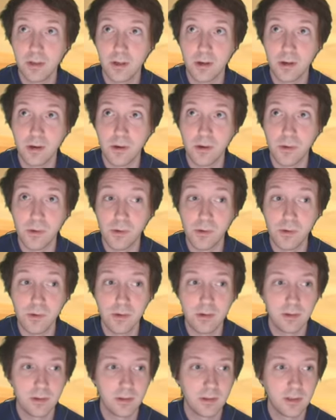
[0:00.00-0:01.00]
Oh.
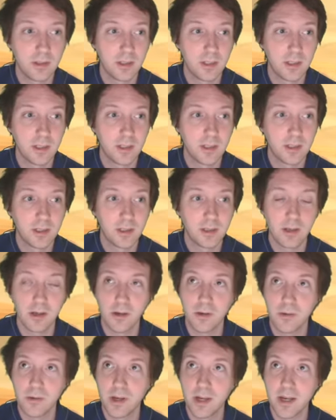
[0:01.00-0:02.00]

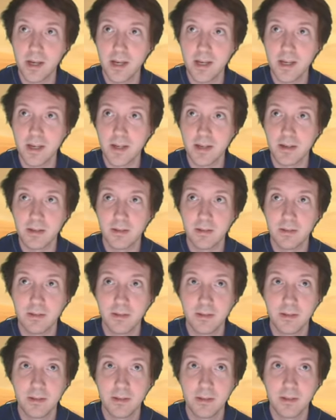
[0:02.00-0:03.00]
Okay.
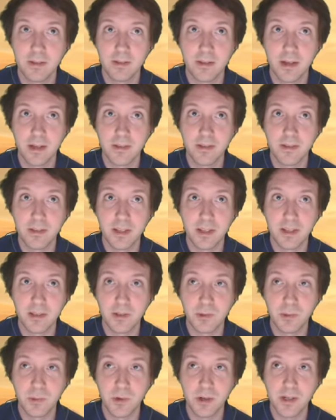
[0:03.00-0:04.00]
I think
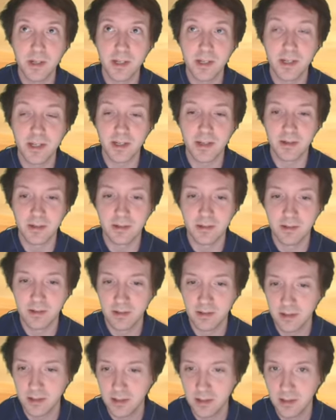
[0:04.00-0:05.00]
it's working.
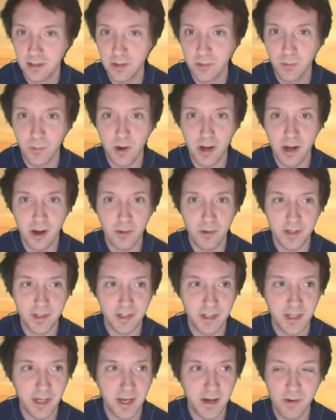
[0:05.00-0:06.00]
Wowie
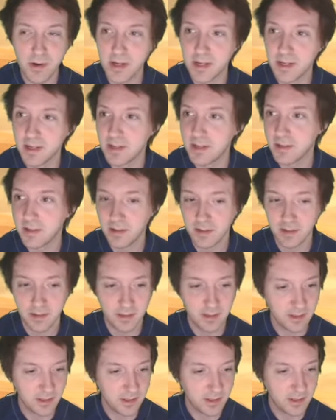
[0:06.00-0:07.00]
zowie.
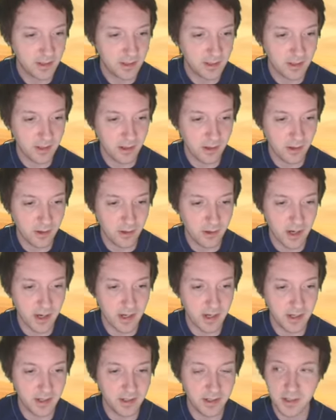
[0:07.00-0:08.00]
All
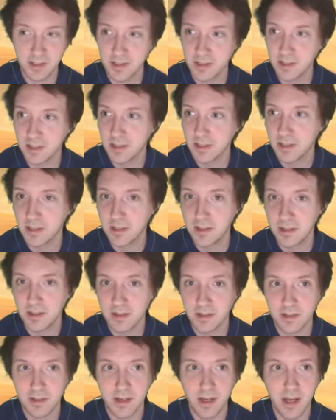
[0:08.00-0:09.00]
right.
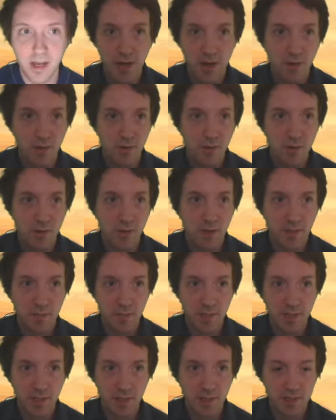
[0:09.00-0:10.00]
Now I'm
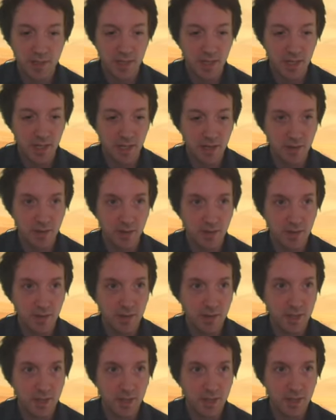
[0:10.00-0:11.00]
gonna tell
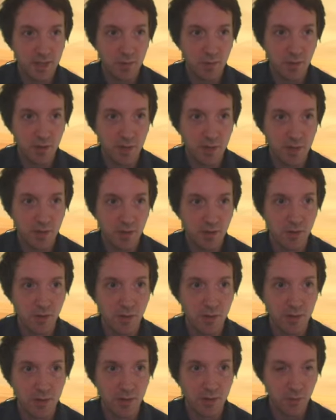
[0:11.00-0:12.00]
anyone at
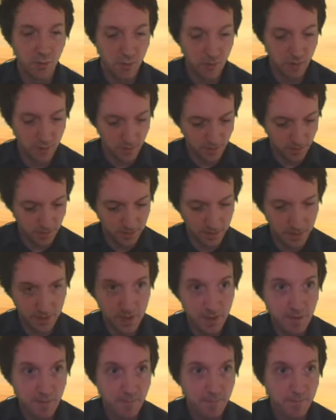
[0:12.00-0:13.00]
all in the world
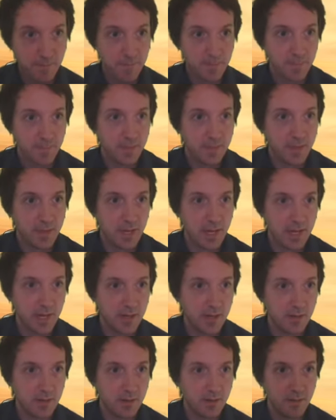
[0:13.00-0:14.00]
that
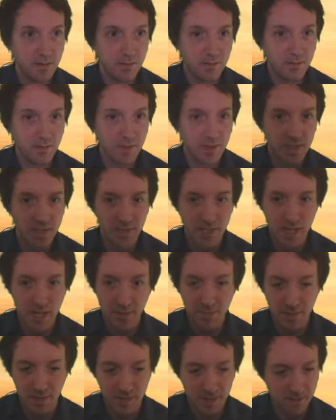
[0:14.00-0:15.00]
this is
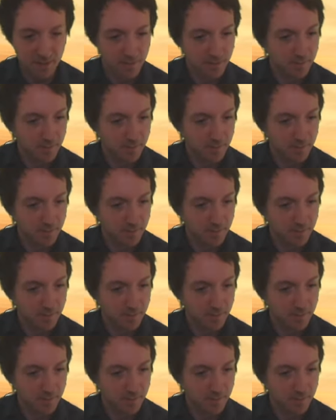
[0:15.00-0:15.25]
happening.